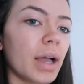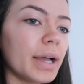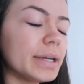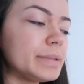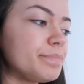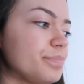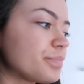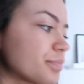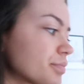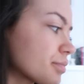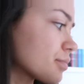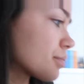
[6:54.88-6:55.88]
And
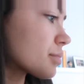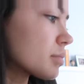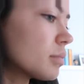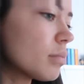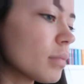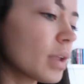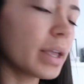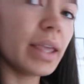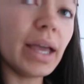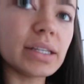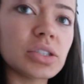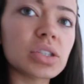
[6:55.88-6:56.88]

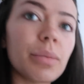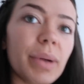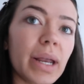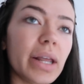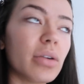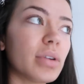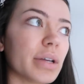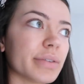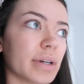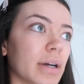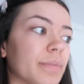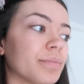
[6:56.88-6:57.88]
yeah, it's just going to be a little
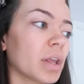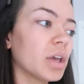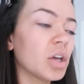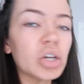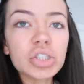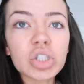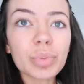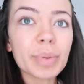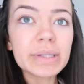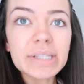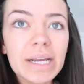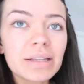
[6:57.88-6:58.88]
another
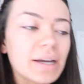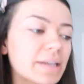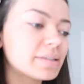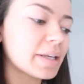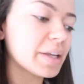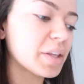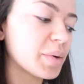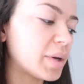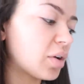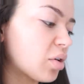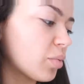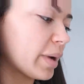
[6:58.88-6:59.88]
shopping day that I can take you
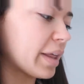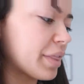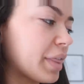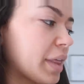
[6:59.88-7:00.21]
along with.